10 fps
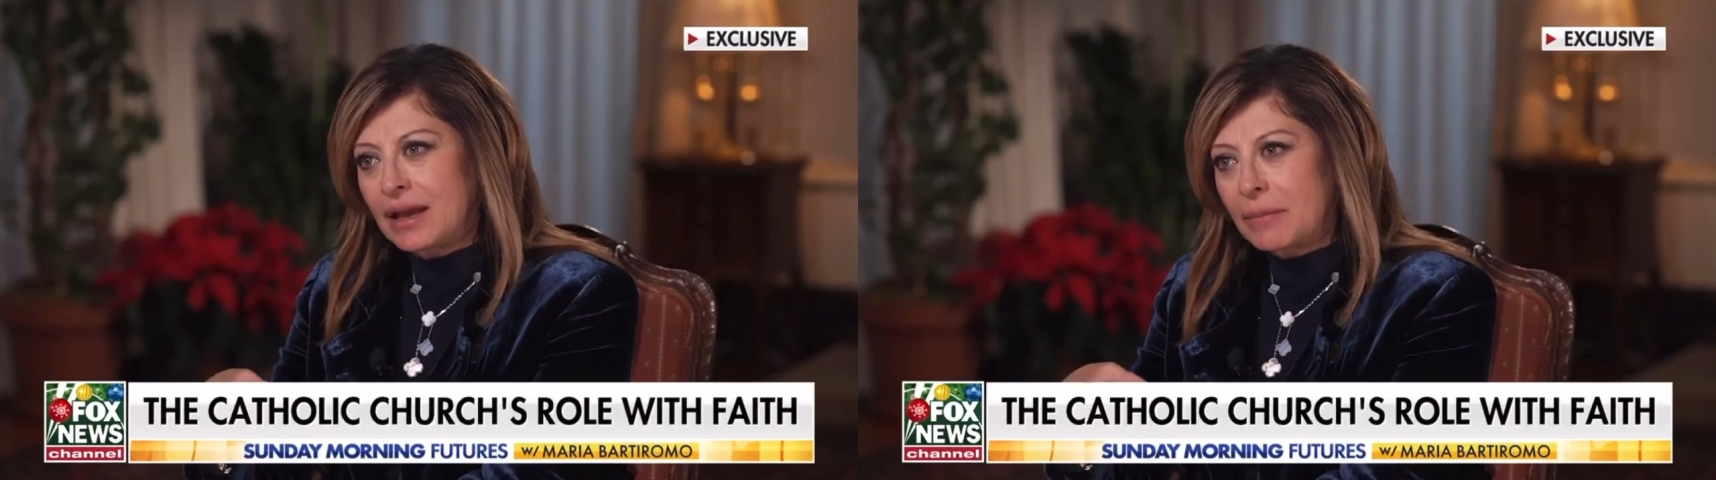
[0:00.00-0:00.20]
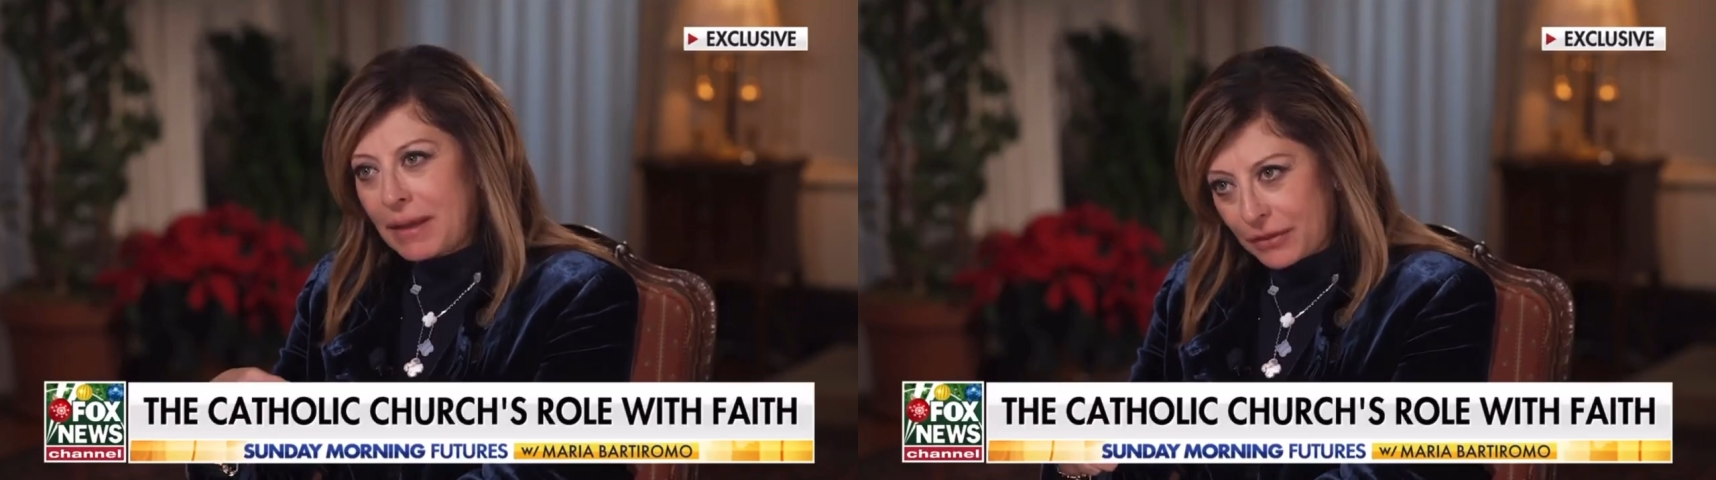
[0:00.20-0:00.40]

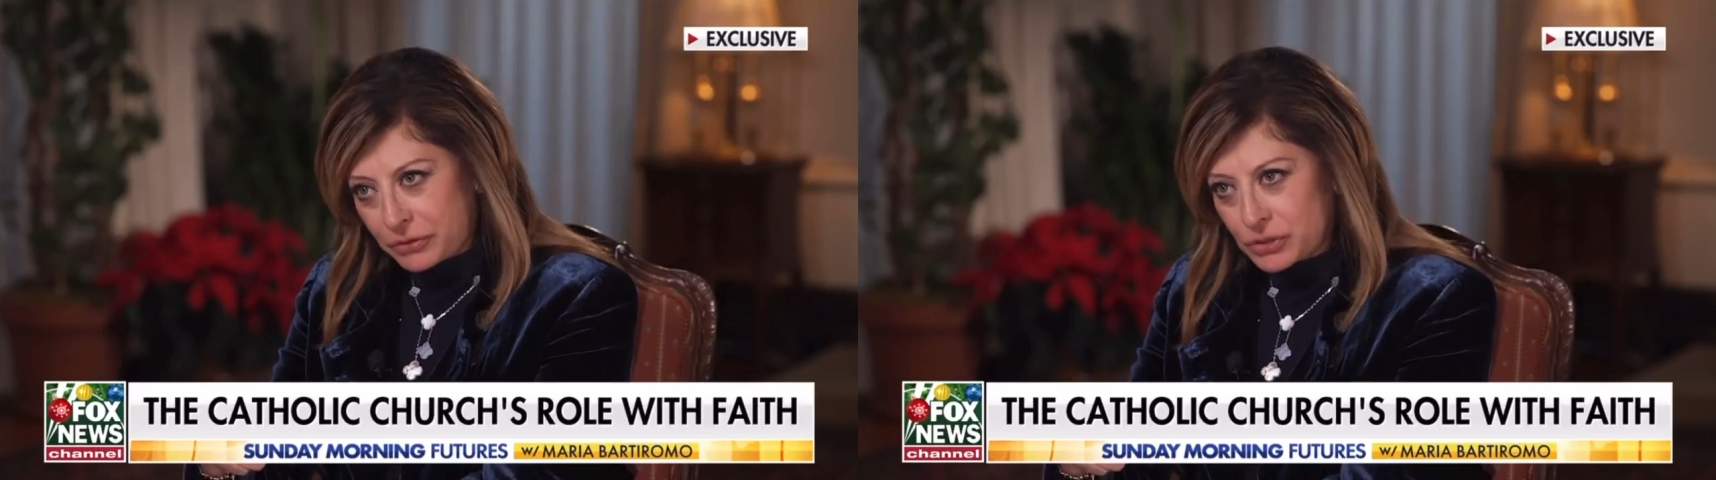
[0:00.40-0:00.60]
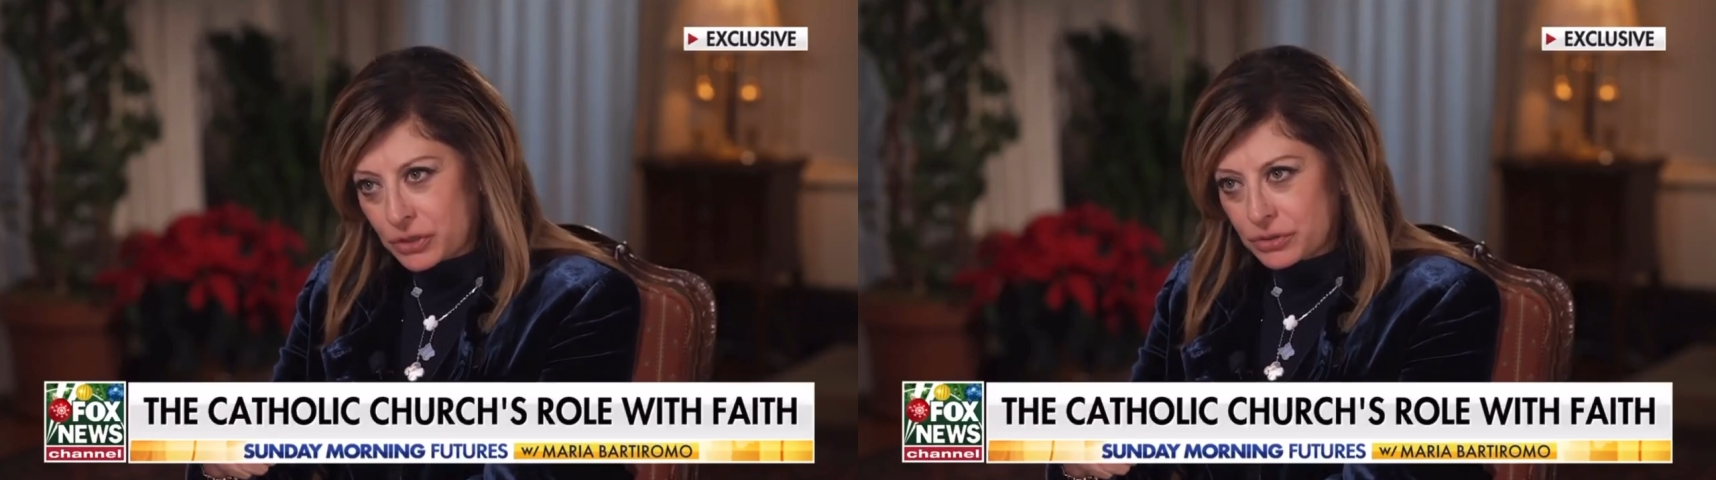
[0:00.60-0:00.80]

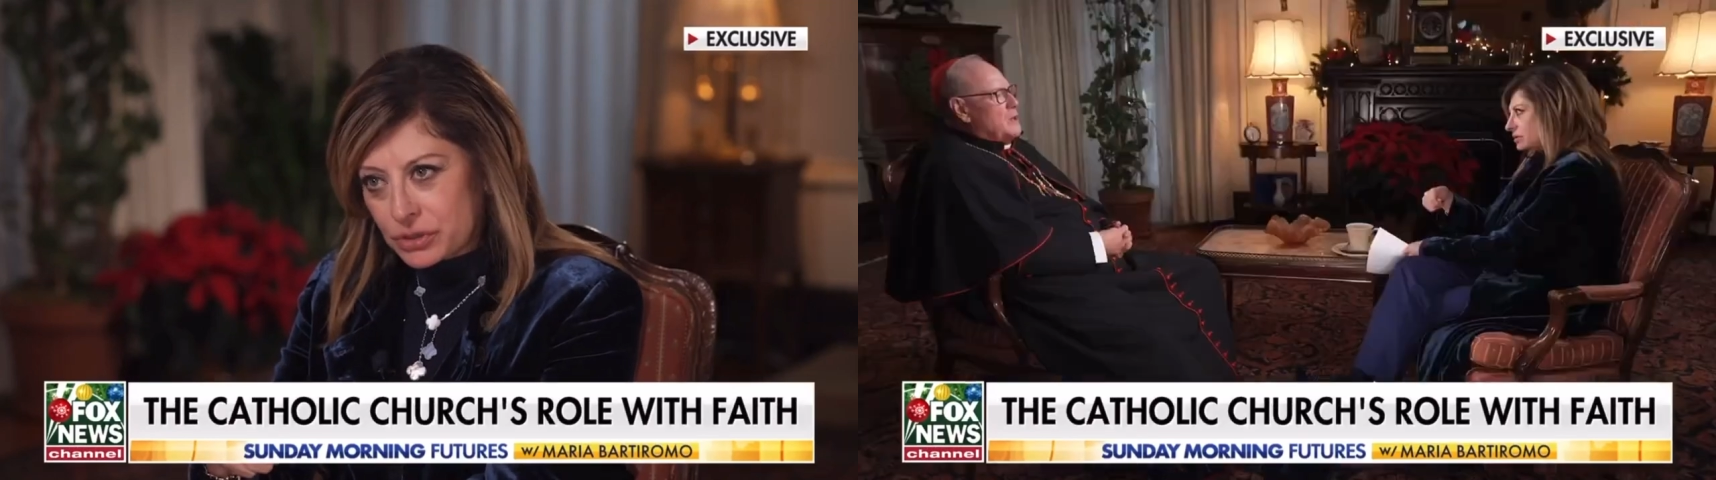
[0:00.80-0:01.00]
about the Church?